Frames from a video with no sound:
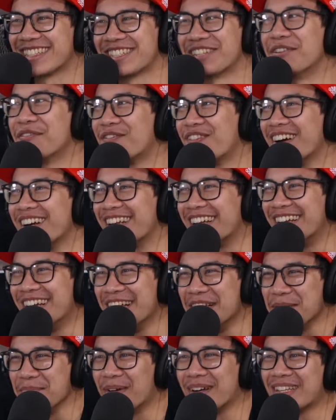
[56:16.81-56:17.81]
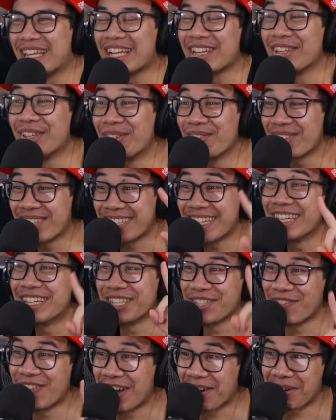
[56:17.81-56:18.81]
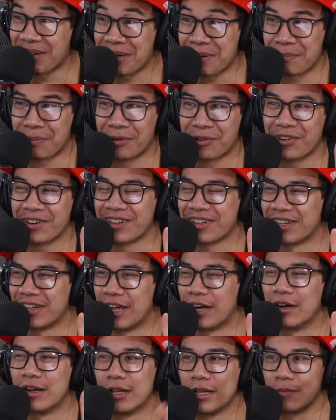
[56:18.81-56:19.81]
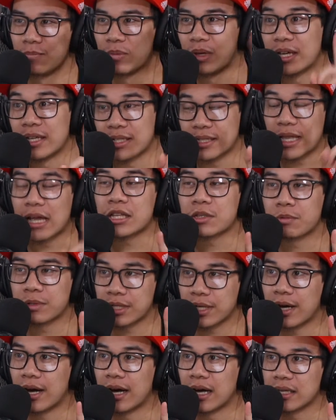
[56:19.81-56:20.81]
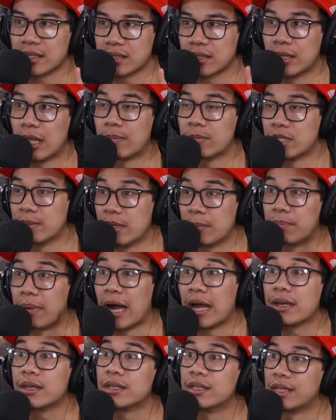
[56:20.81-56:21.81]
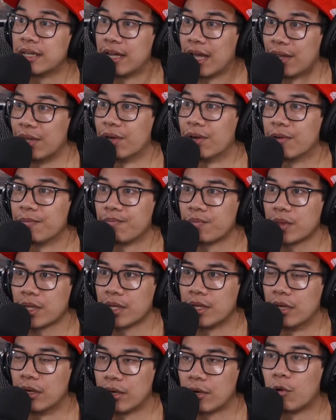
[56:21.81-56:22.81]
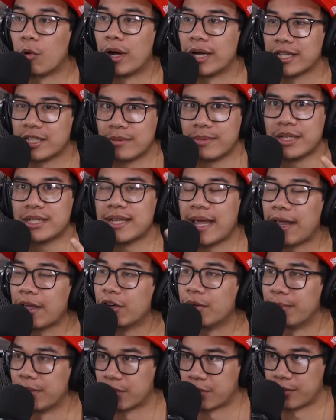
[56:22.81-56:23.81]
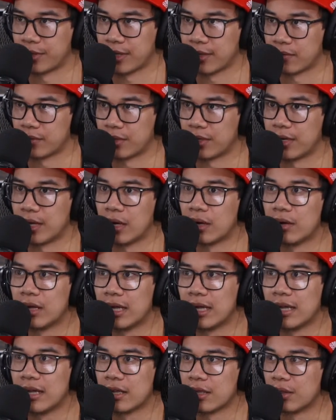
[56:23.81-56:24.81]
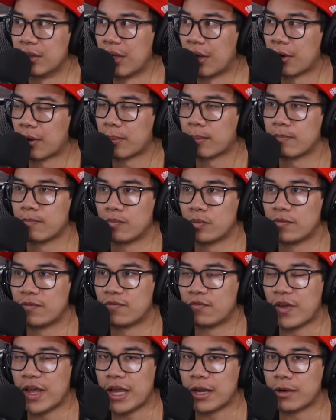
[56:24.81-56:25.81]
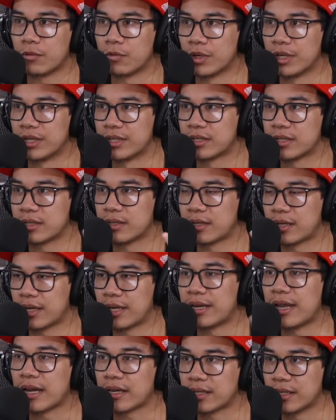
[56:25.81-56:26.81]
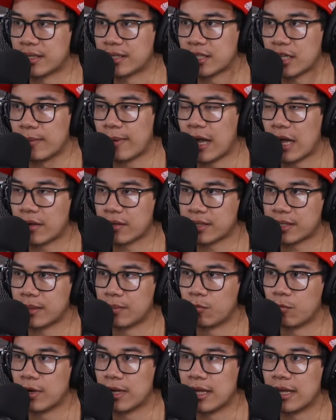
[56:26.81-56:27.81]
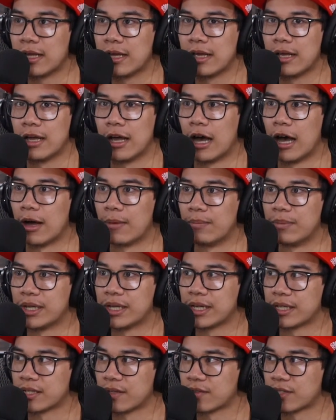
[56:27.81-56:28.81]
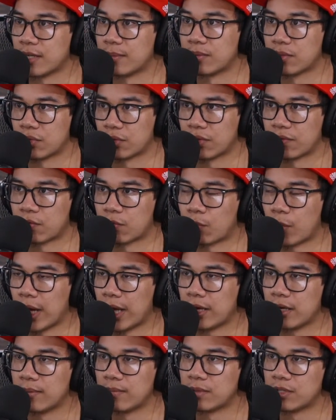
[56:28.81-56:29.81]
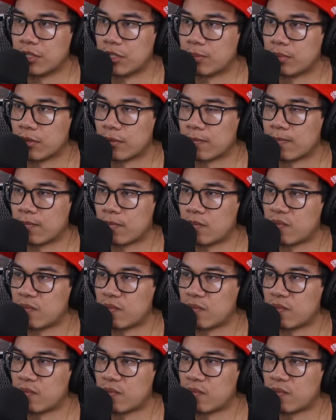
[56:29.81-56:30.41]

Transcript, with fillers: so funny. But that little scene is very important, you know, because that's what caused them to be binded together. You know, quantum entanglement or whatever, you know. Right. Their fate was connected somehow, some way, because of some sort of random super